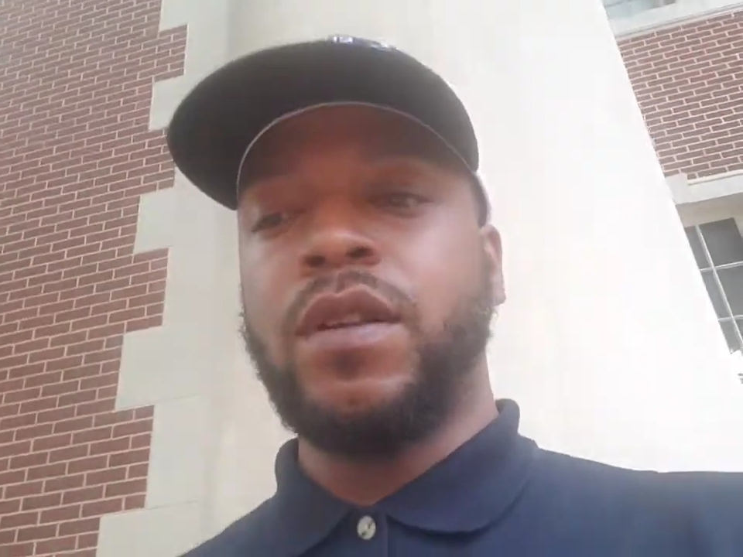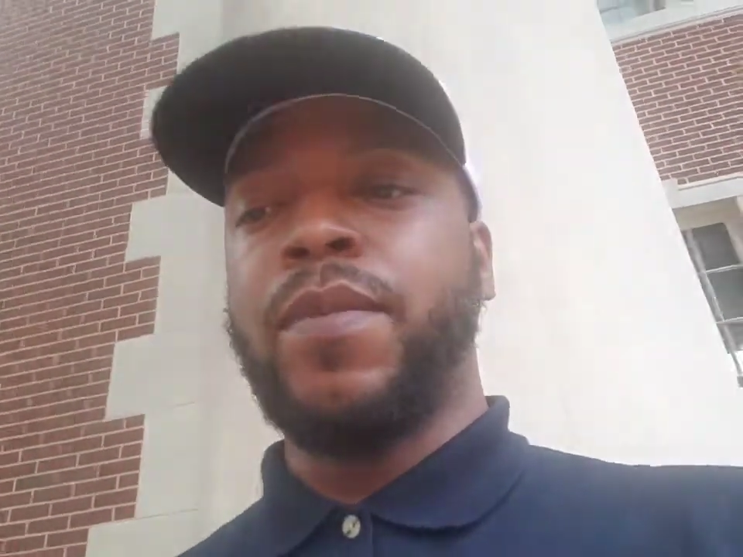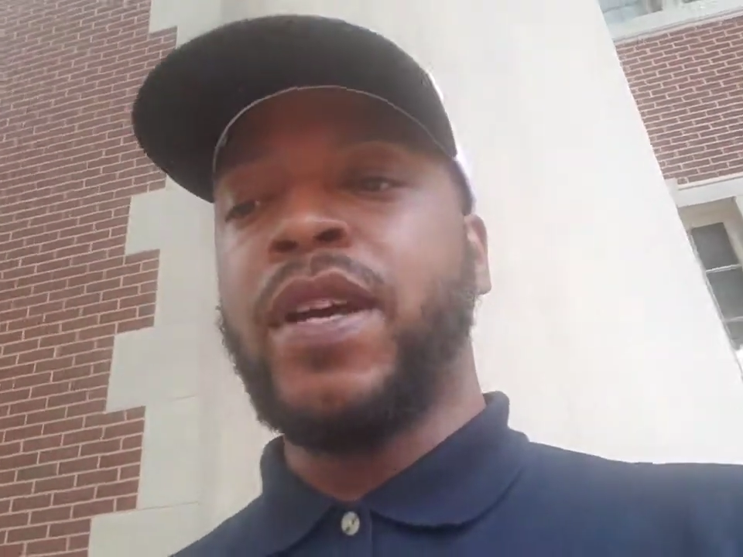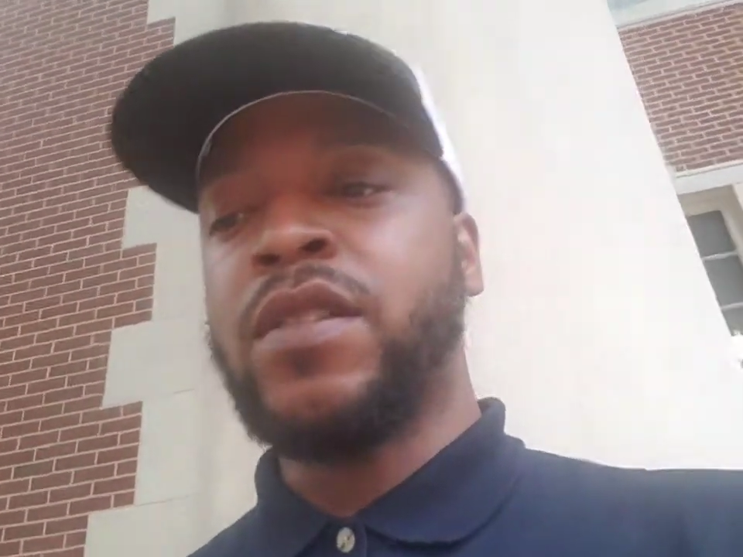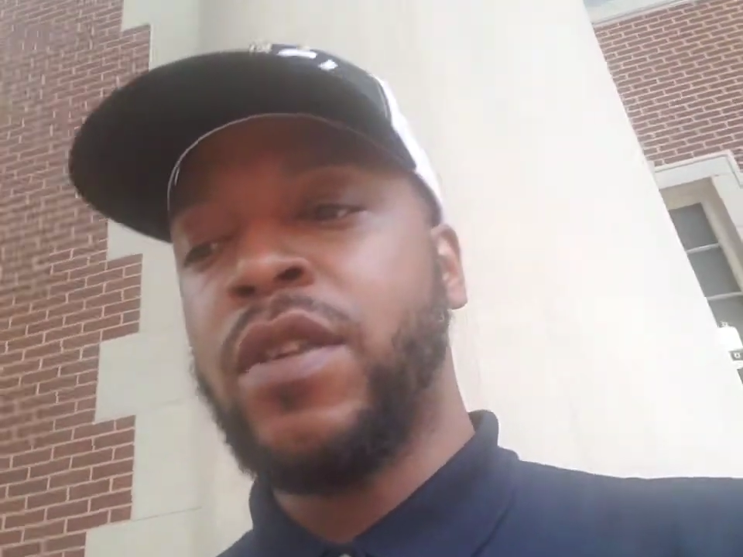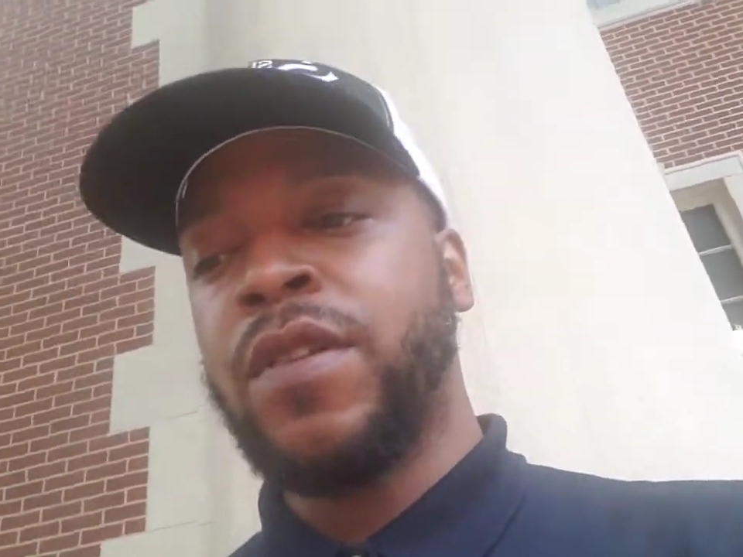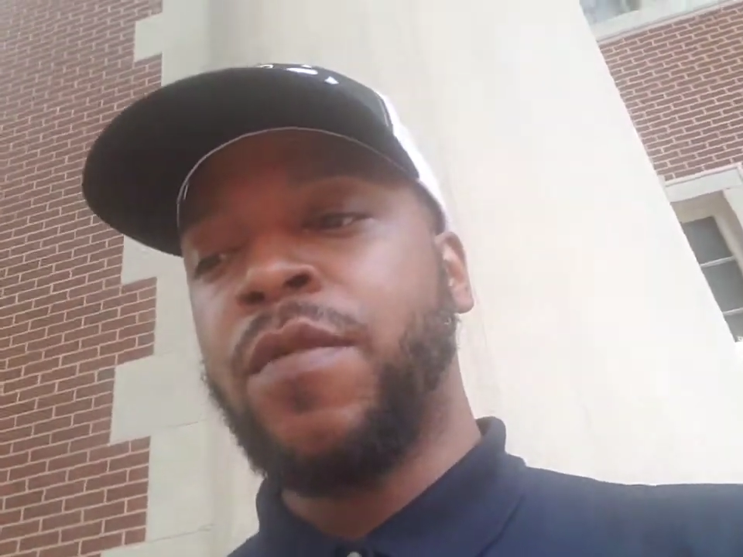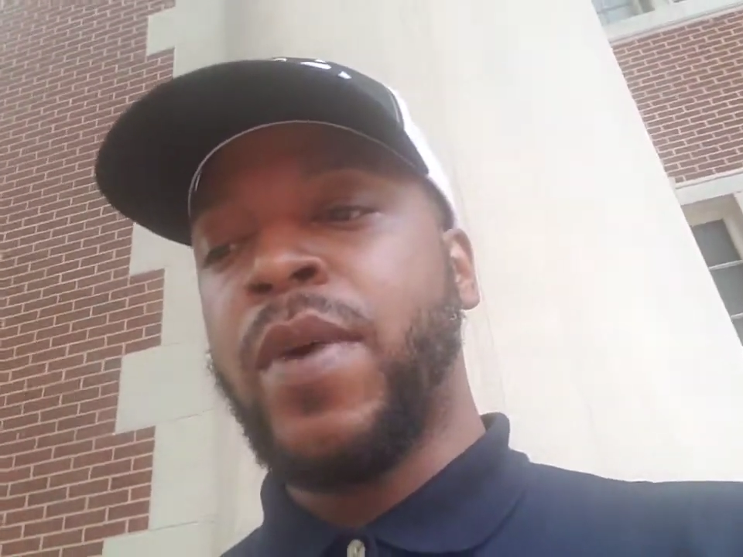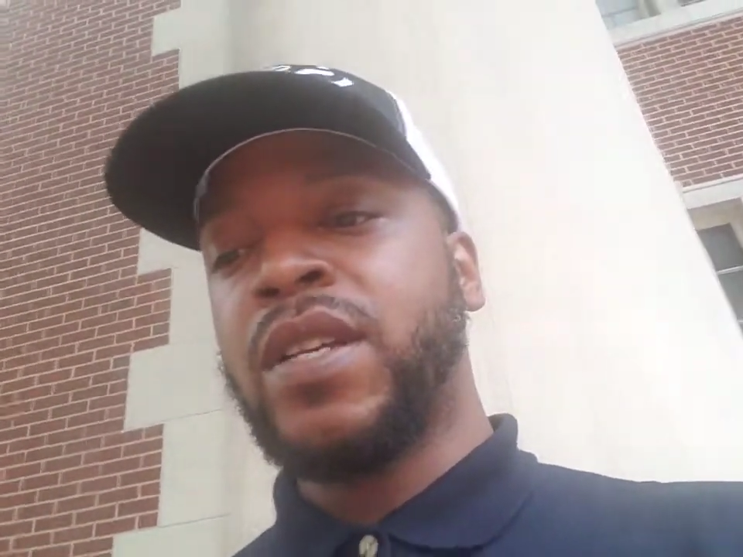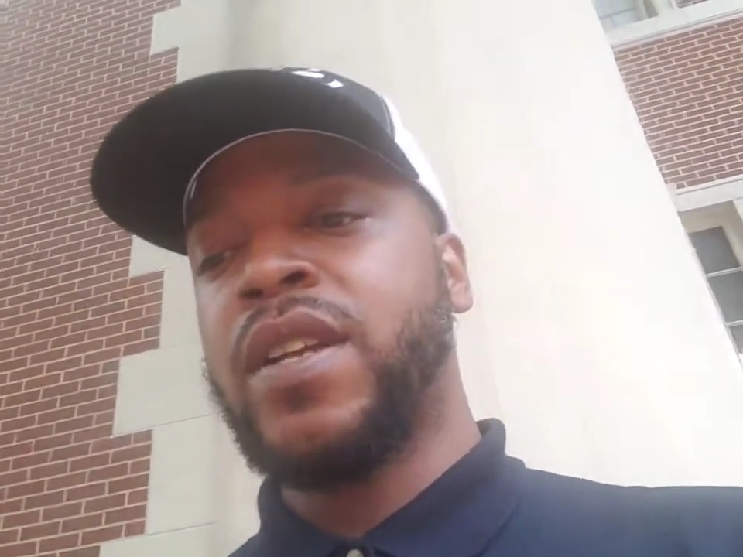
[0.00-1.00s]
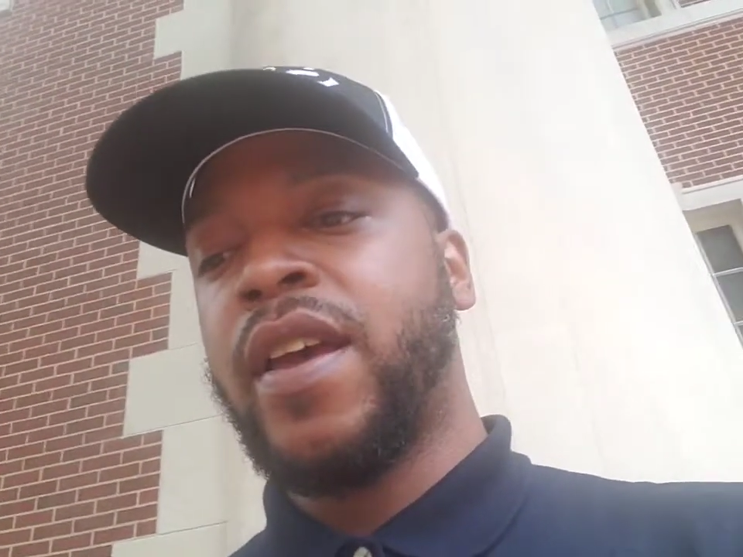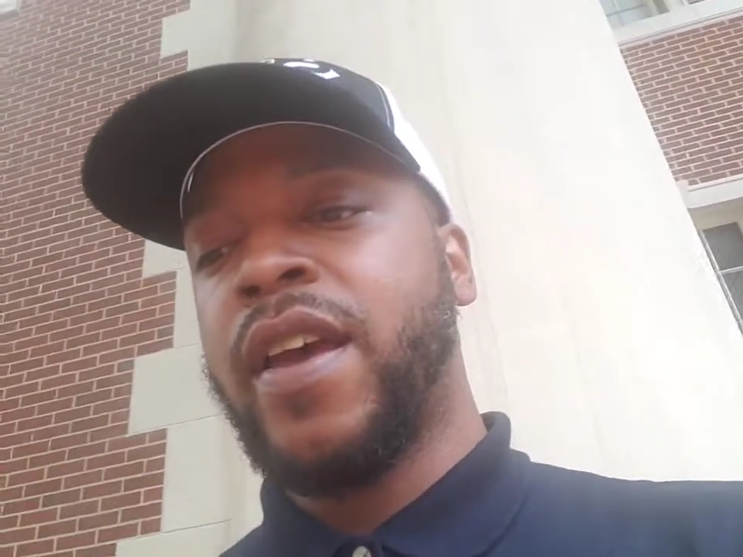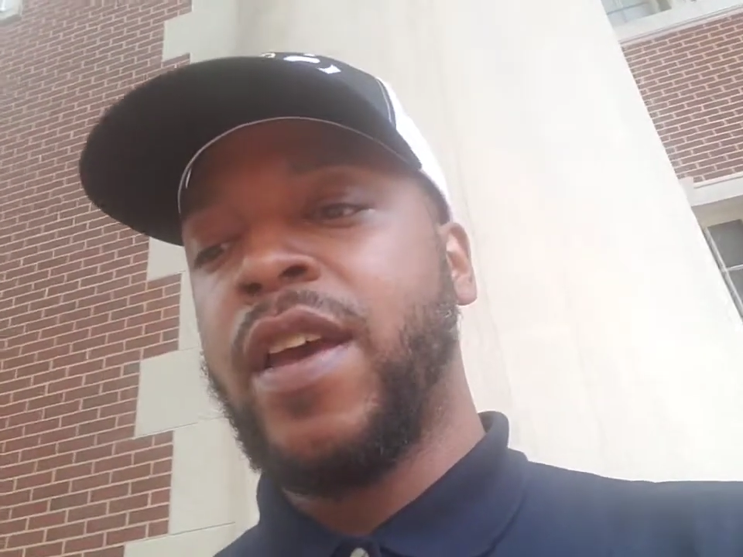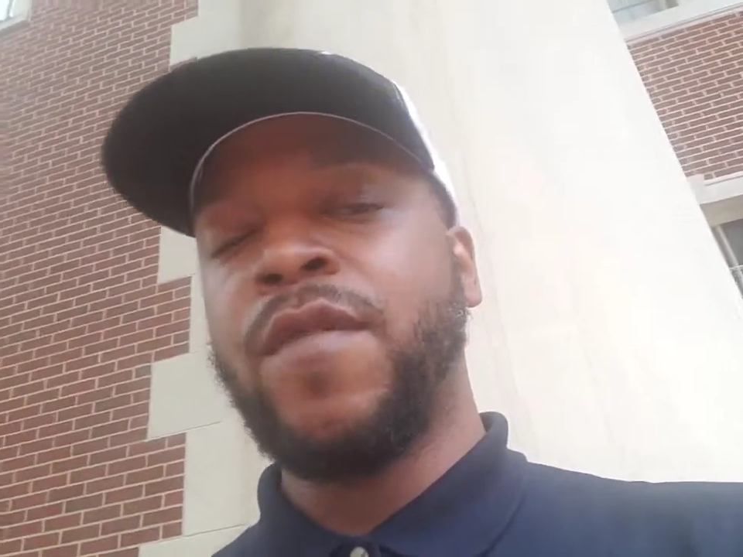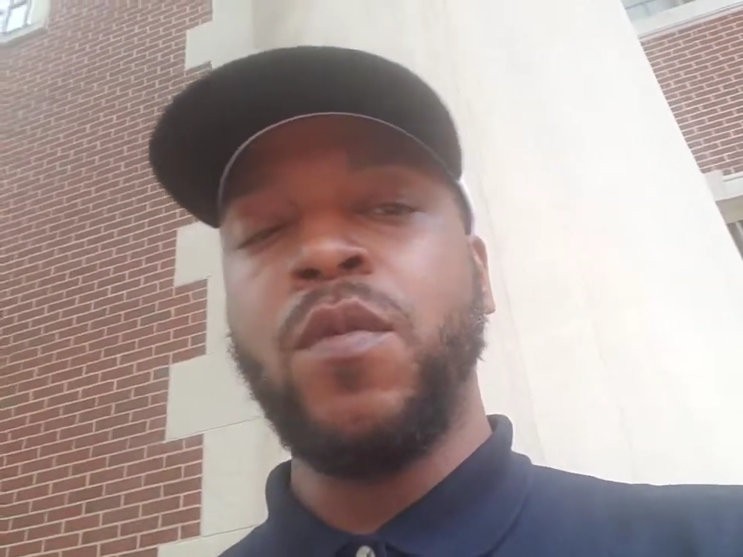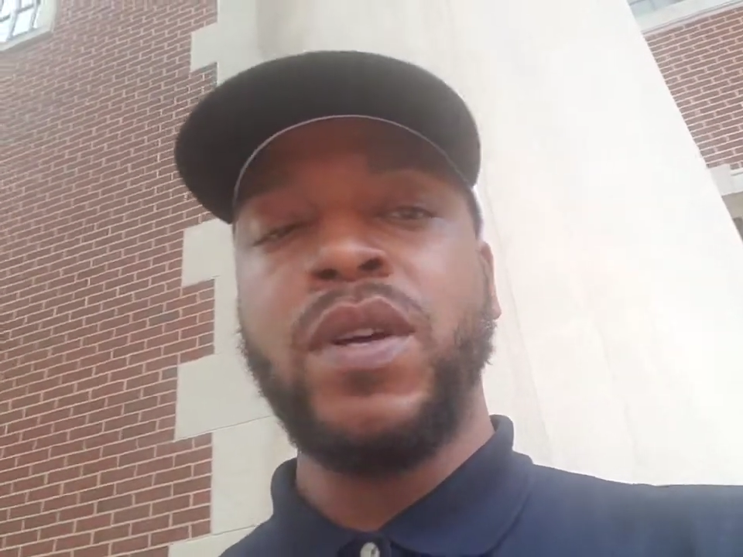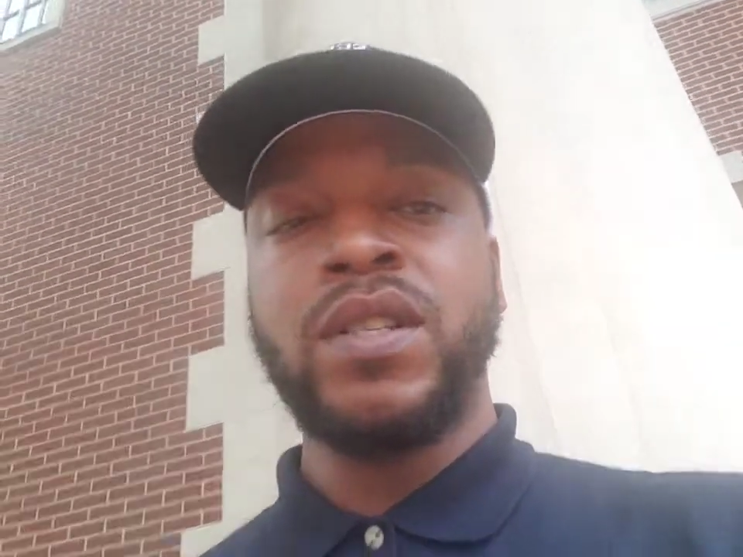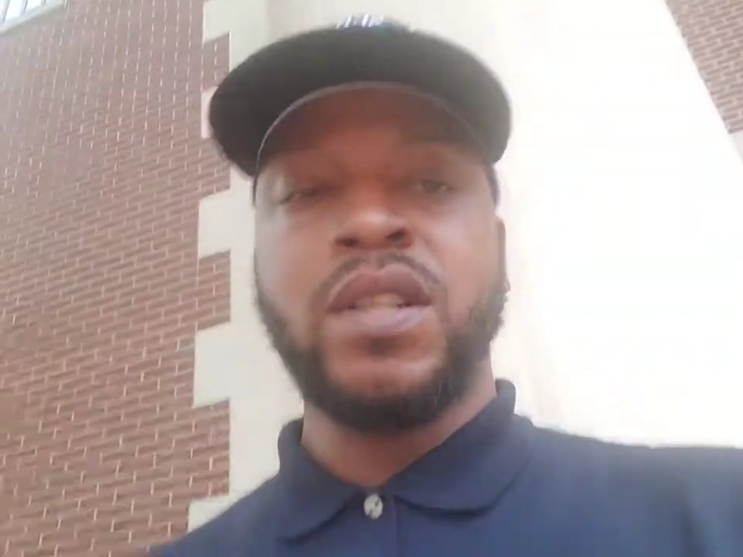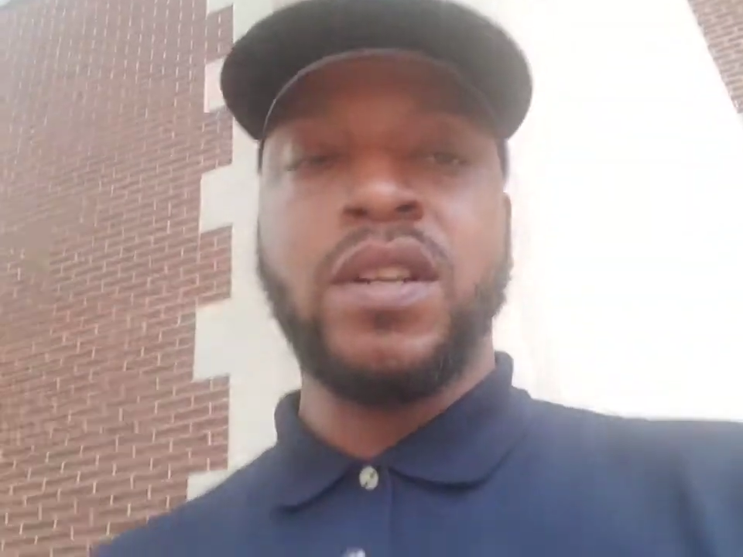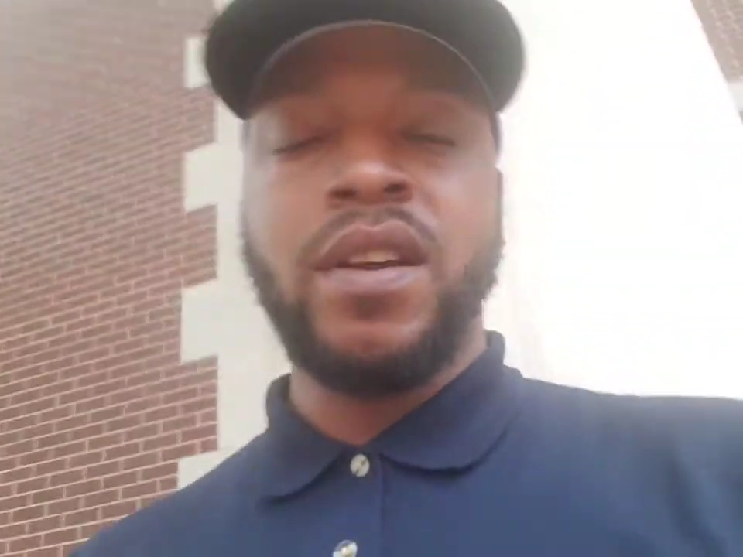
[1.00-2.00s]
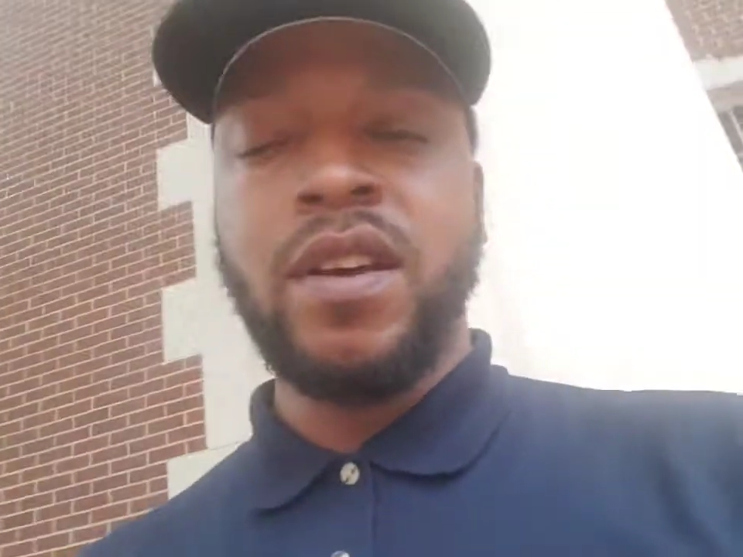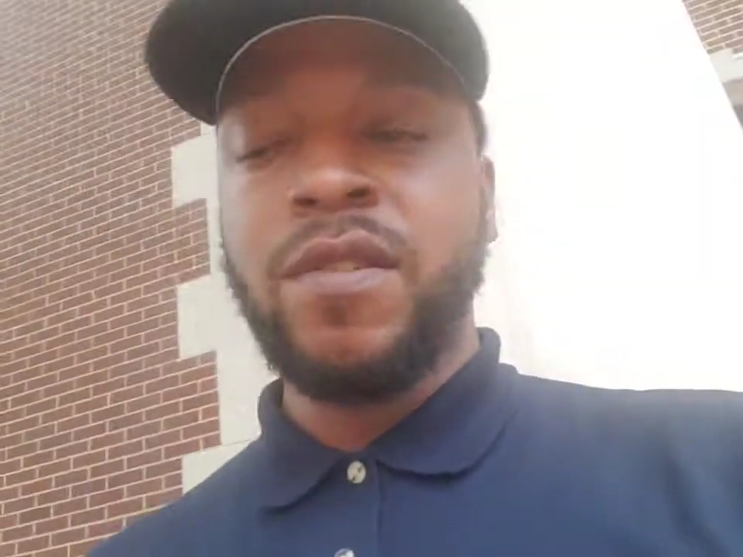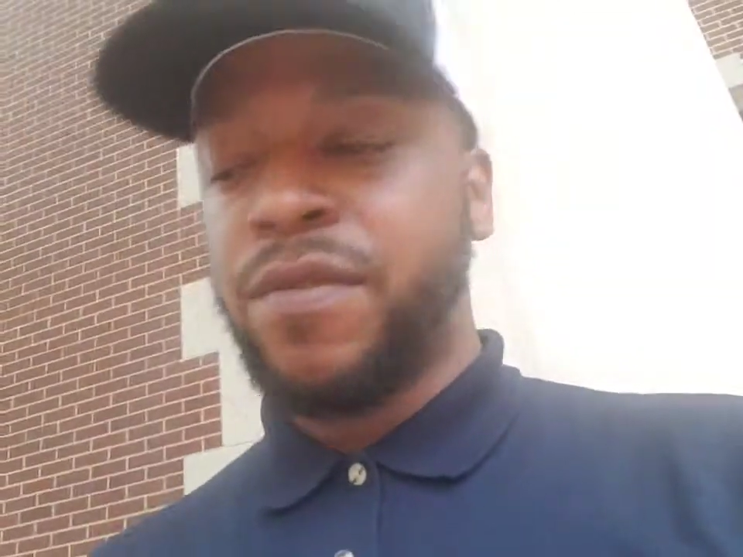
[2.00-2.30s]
based on the information they have, it wasn't enough